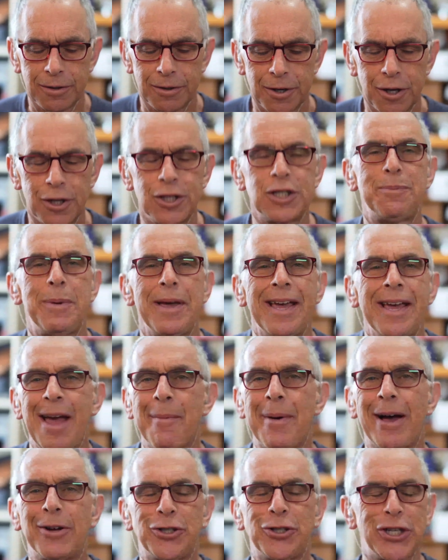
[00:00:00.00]
Speaking
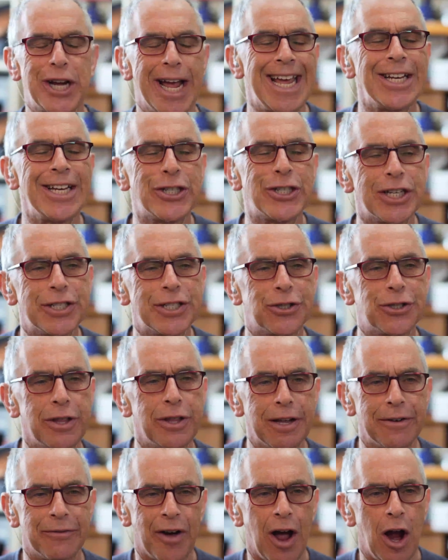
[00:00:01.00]
about changes to the
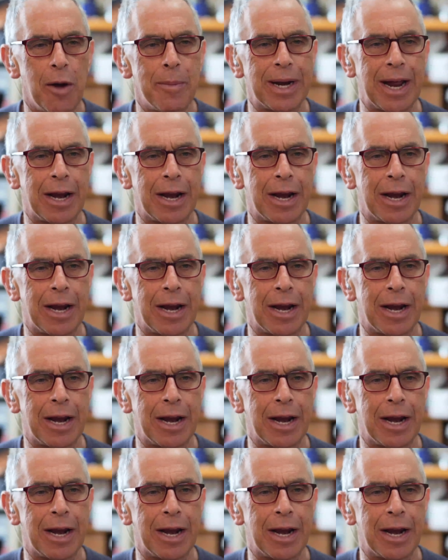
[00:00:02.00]
environment,